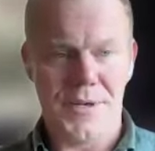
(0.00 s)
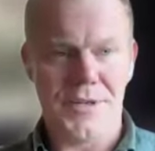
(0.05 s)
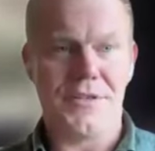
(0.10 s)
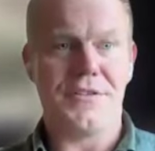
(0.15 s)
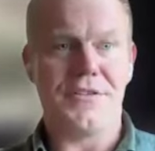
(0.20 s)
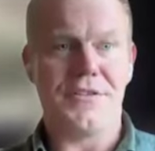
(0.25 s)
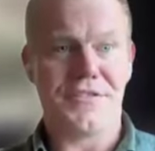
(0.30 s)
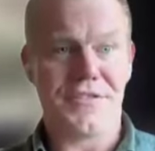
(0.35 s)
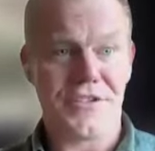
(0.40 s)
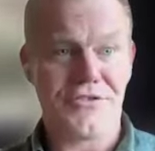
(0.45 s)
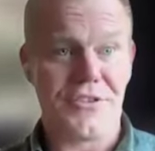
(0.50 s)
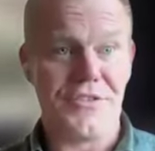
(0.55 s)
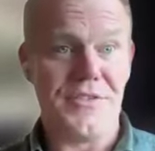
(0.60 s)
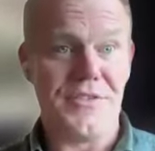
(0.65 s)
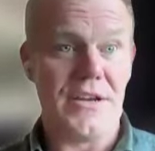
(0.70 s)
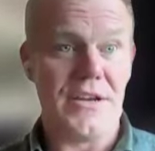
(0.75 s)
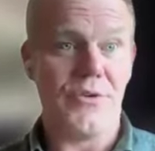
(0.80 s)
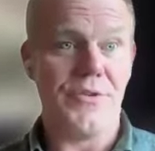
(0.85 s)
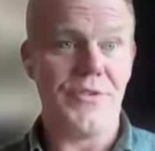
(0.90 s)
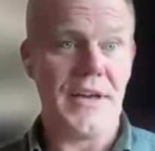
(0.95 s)
and I made the
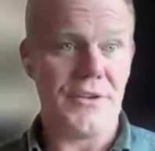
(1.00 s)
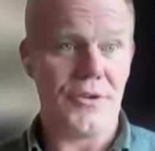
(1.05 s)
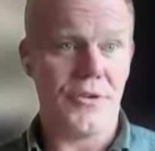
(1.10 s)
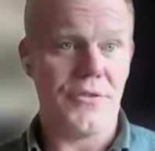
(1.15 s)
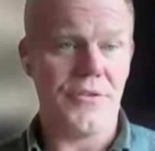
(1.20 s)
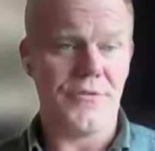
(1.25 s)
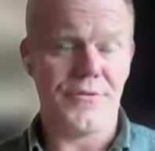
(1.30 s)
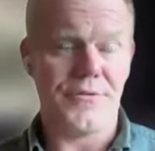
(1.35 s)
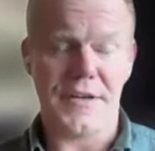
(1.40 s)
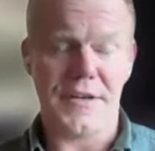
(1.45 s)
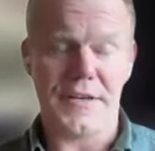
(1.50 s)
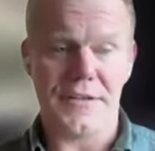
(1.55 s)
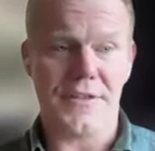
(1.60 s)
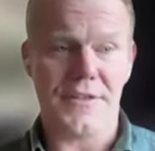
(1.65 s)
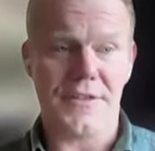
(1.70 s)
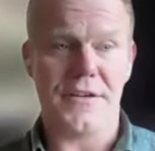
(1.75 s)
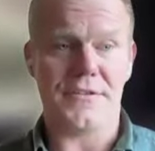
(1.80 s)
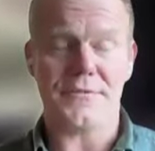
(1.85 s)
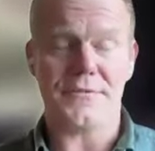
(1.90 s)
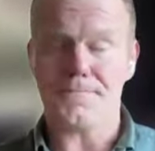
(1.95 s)
decision there and then on the
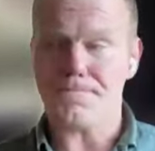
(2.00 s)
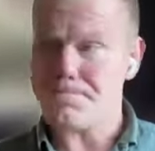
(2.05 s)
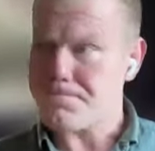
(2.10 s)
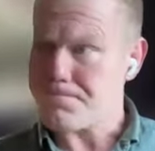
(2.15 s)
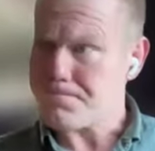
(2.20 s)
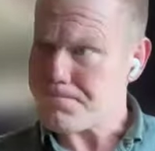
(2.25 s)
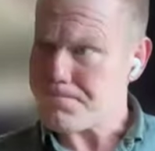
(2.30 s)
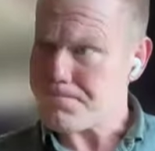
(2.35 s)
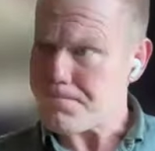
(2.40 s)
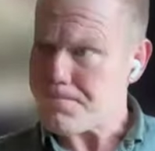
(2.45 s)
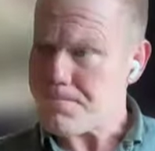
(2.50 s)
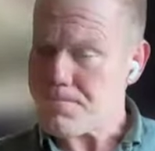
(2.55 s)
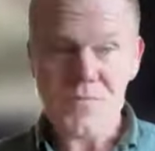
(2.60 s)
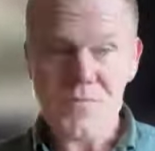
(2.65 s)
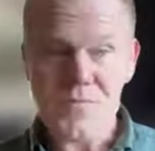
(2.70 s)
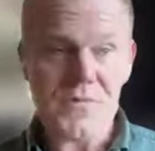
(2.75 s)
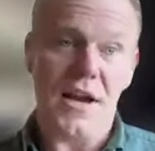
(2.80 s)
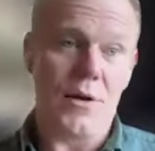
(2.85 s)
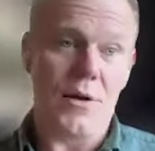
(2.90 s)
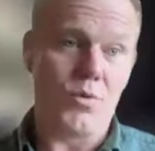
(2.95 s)
flight that
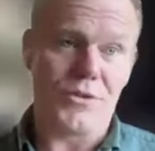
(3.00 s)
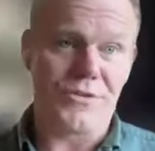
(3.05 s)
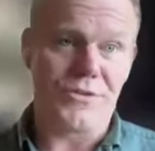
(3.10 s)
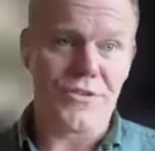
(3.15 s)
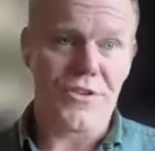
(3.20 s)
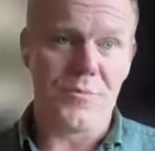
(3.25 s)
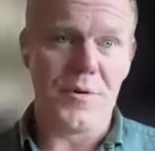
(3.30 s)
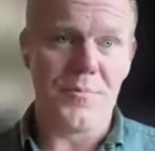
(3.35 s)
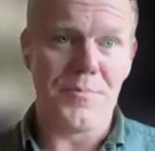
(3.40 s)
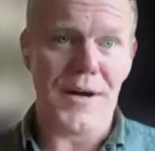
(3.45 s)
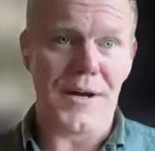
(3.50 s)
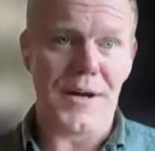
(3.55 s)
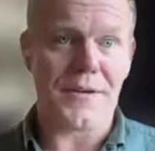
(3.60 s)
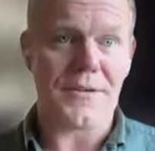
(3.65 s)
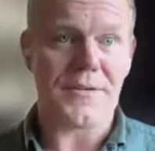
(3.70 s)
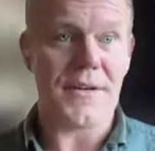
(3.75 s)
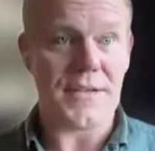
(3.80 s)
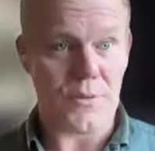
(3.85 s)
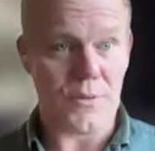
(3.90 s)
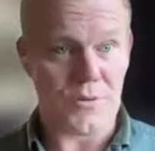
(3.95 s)
I wasn't coming
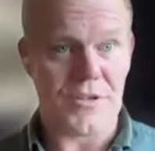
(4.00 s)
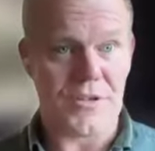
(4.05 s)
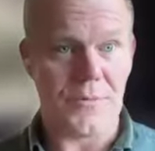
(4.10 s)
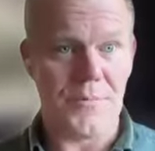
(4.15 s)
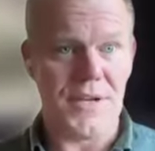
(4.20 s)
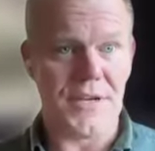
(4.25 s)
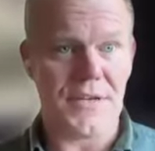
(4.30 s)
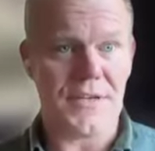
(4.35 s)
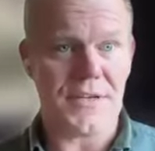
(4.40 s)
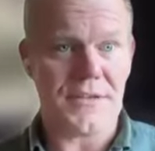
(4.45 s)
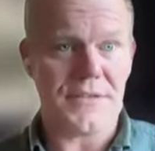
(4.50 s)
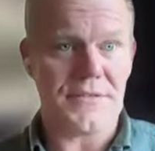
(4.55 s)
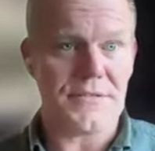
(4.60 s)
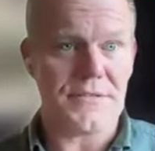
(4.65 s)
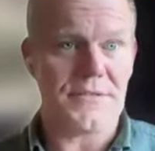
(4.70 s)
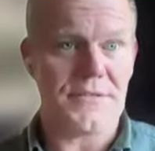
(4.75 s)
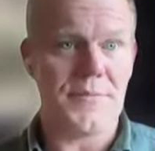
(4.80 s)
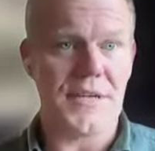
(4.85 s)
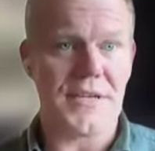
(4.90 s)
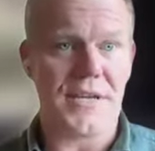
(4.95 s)
back, and I was going to
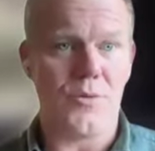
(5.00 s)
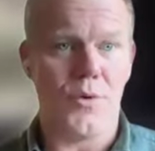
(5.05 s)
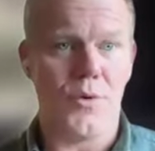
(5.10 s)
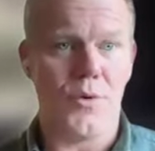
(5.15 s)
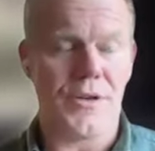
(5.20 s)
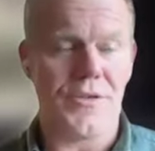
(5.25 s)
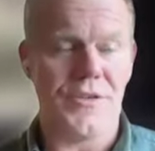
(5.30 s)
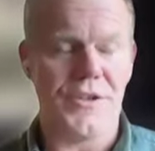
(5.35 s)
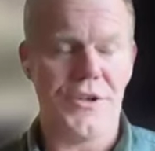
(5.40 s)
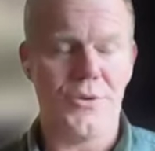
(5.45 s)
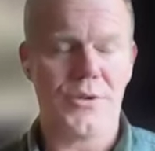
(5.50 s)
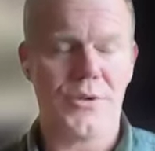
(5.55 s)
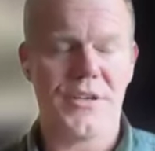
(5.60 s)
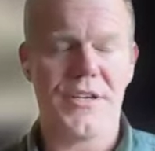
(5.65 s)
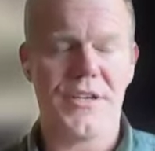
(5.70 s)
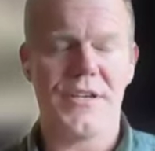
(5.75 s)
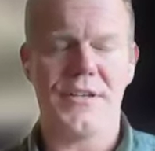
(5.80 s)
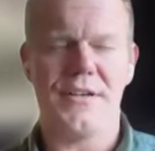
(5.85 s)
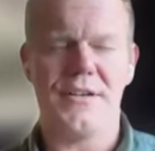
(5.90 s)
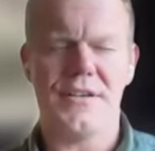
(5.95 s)
make it work in
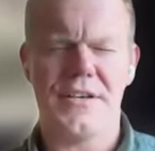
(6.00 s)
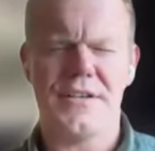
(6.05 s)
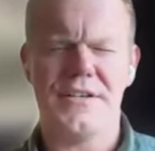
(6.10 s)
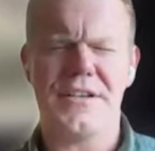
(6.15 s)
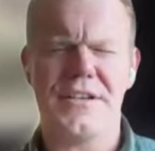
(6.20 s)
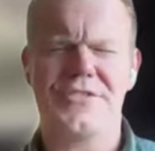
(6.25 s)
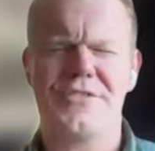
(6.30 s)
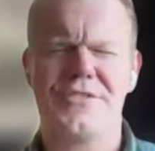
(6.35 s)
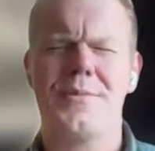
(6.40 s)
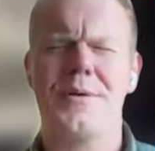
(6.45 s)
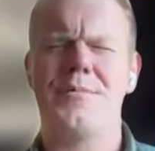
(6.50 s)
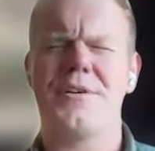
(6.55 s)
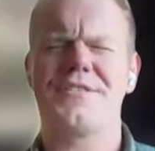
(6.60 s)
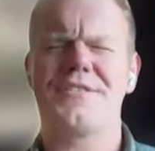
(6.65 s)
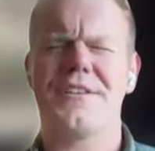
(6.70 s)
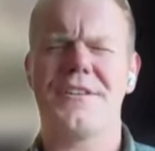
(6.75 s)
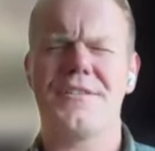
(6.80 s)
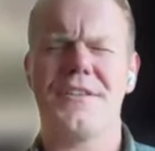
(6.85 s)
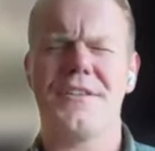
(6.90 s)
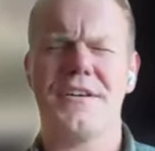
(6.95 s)
the UK. And I actually
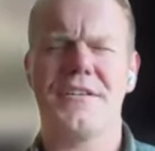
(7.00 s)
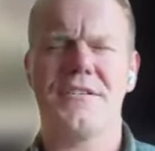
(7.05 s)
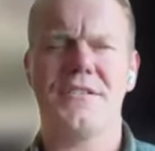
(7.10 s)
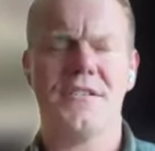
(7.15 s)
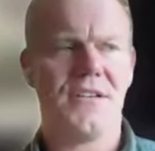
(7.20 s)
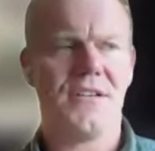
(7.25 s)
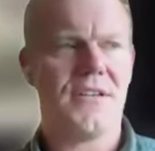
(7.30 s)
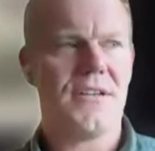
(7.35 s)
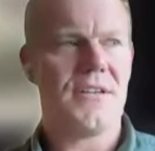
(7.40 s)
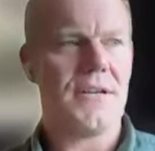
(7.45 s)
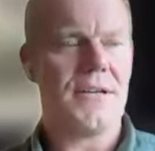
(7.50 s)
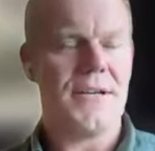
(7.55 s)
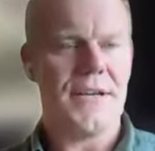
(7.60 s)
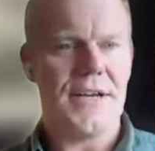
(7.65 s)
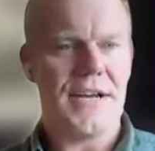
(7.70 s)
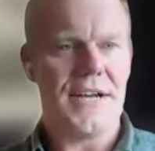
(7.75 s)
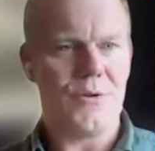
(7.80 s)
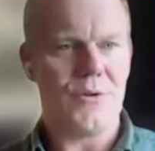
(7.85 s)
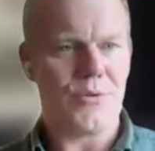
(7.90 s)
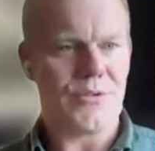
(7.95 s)
remember sitting there.
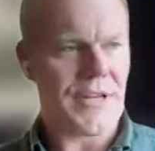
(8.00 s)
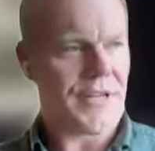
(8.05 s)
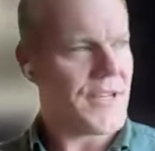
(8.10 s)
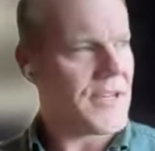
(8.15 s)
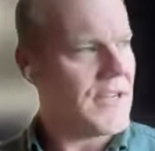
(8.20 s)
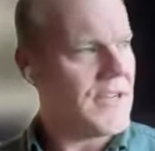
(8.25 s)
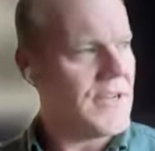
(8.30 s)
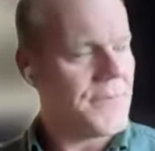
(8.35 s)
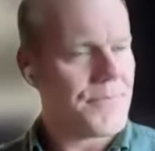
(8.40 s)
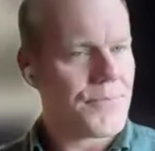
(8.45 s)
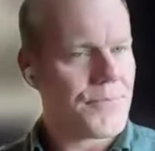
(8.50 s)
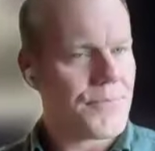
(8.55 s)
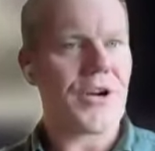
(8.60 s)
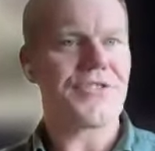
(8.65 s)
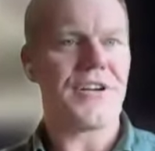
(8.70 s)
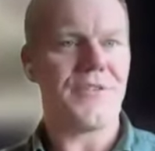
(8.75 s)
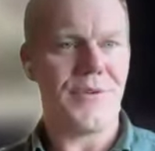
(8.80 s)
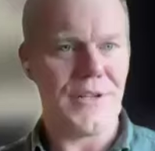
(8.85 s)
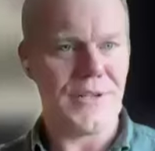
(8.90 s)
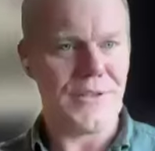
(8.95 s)
It was like a
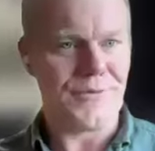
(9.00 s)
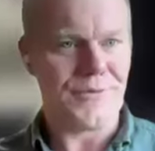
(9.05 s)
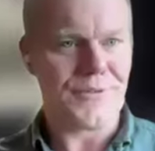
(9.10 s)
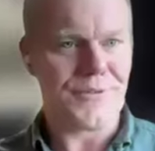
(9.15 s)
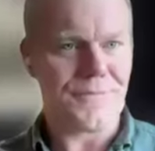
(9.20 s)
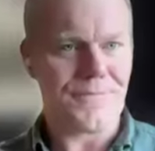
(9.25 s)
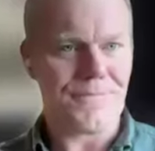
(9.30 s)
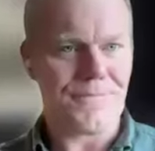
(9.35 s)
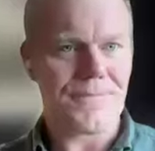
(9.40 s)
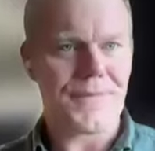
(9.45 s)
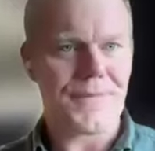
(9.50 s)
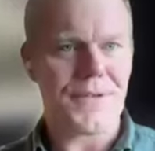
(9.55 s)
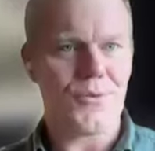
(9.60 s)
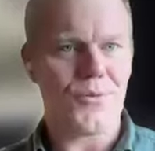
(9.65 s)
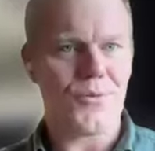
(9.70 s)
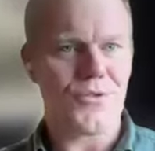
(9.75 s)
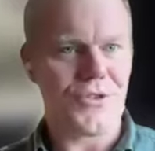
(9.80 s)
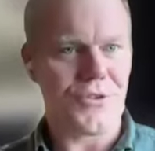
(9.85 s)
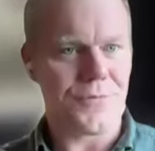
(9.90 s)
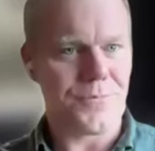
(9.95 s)
pressure valve
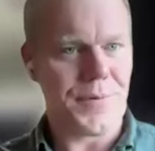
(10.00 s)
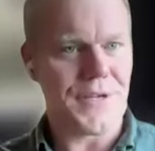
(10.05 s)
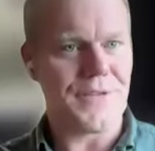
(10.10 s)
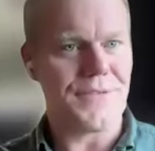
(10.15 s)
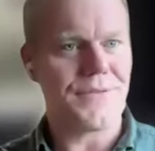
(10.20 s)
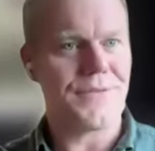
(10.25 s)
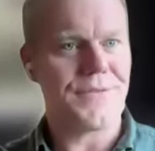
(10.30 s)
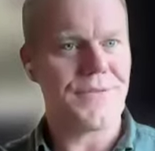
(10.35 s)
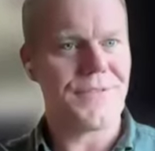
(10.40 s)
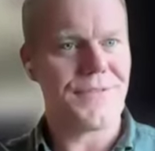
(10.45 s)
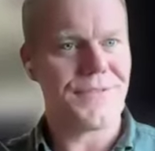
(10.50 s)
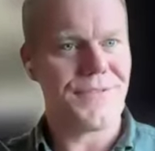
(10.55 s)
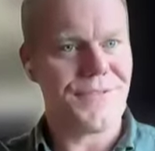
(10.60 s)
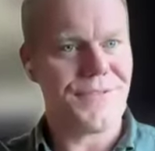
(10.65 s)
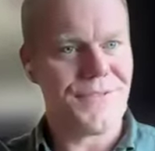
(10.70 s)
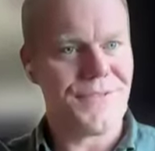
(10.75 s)
was just being